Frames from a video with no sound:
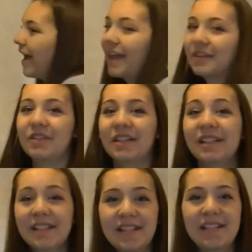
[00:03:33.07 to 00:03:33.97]
actually
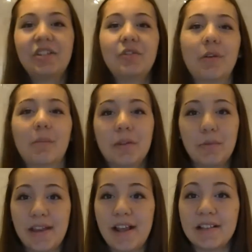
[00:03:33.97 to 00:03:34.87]
this is a joke
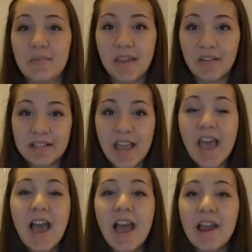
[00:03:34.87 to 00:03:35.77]
between us because
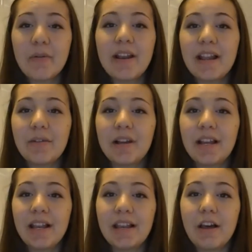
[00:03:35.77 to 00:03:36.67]
I really
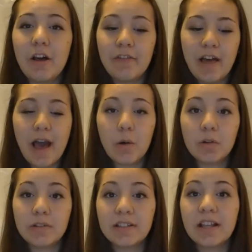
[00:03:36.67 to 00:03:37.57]
really love
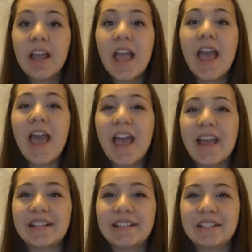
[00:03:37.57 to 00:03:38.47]
owls
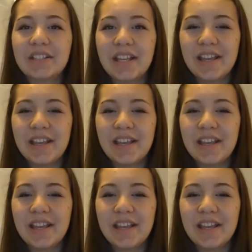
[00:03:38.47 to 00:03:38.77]
and she